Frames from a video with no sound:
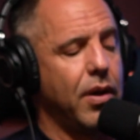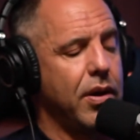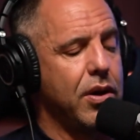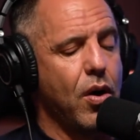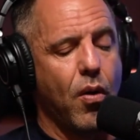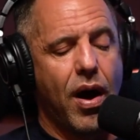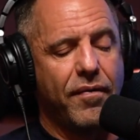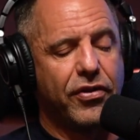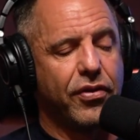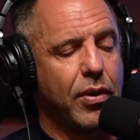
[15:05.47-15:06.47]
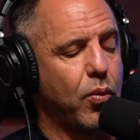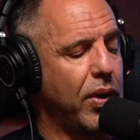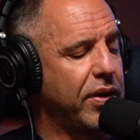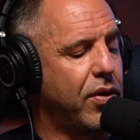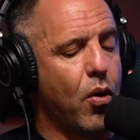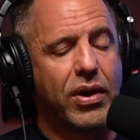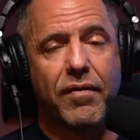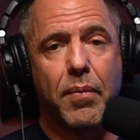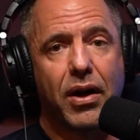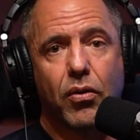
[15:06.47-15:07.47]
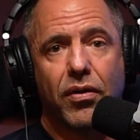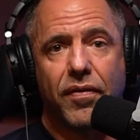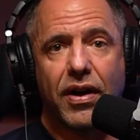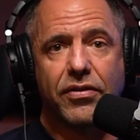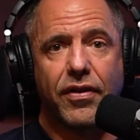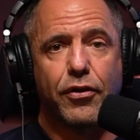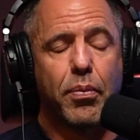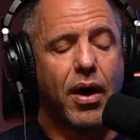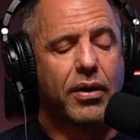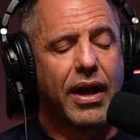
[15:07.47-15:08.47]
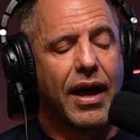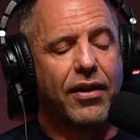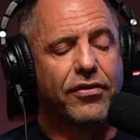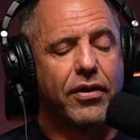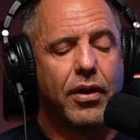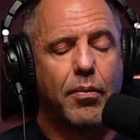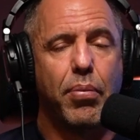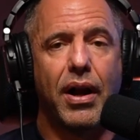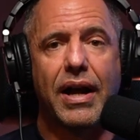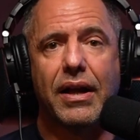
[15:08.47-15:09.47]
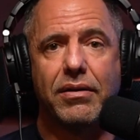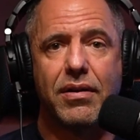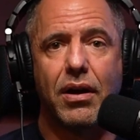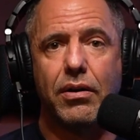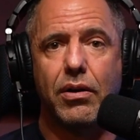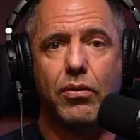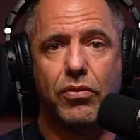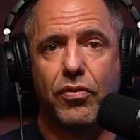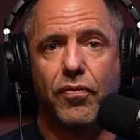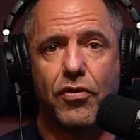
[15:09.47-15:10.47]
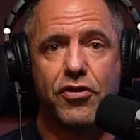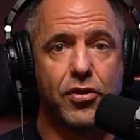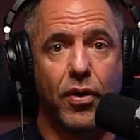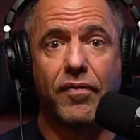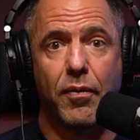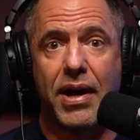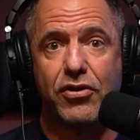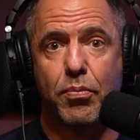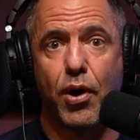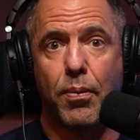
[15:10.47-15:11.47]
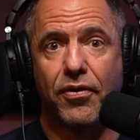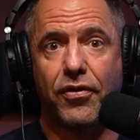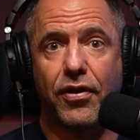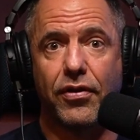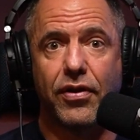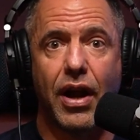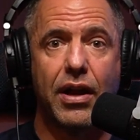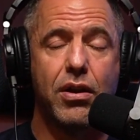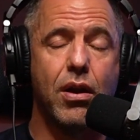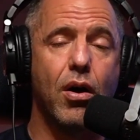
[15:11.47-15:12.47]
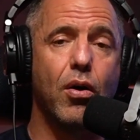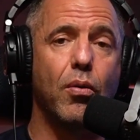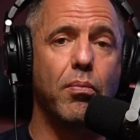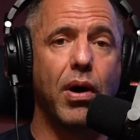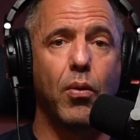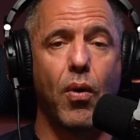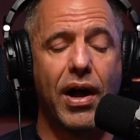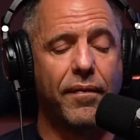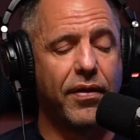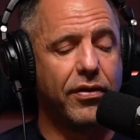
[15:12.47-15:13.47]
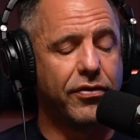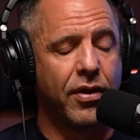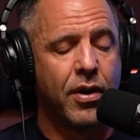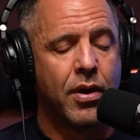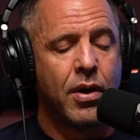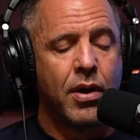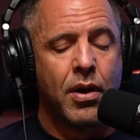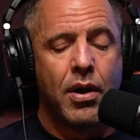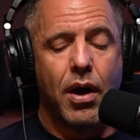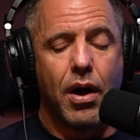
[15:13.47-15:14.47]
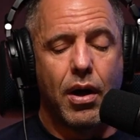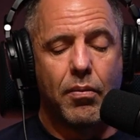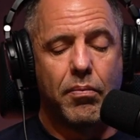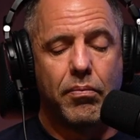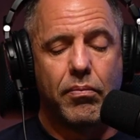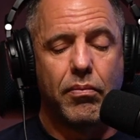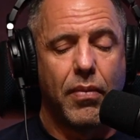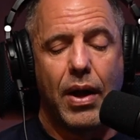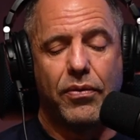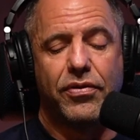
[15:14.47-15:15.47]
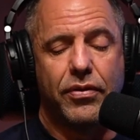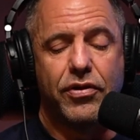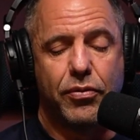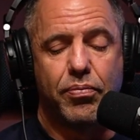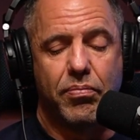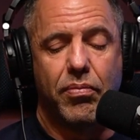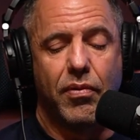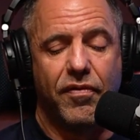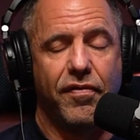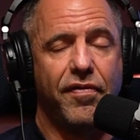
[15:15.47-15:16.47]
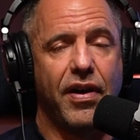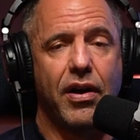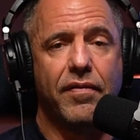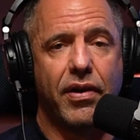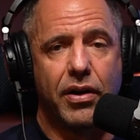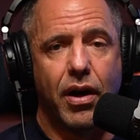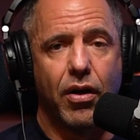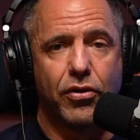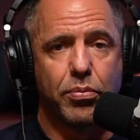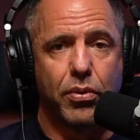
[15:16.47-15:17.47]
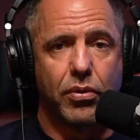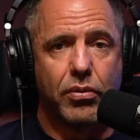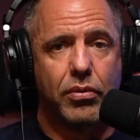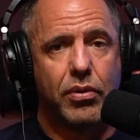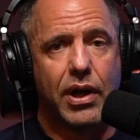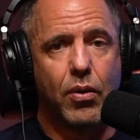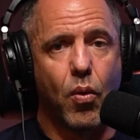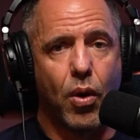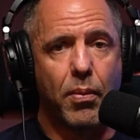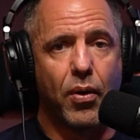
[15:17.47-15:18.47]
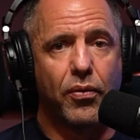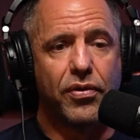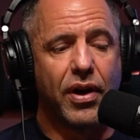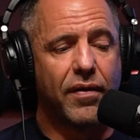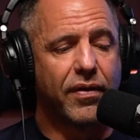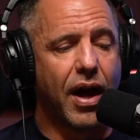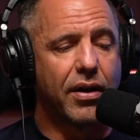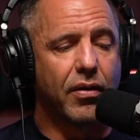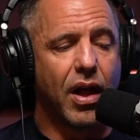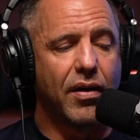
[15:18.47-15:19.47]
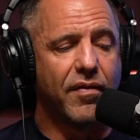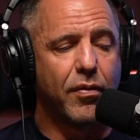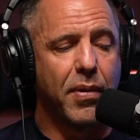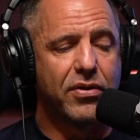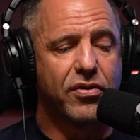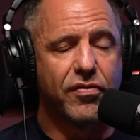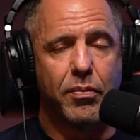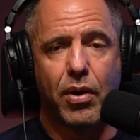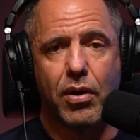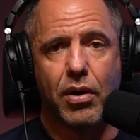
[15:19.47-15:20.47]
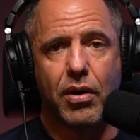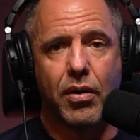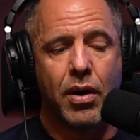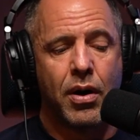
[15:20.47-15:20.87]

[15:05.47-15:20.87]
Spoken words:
obviously we don't give medical advice on this podcast, but I can tell you for general information purposes, and I know my wife is, I would say she's very, very knowledgeable in hormones, and I've gotten a lot of information from her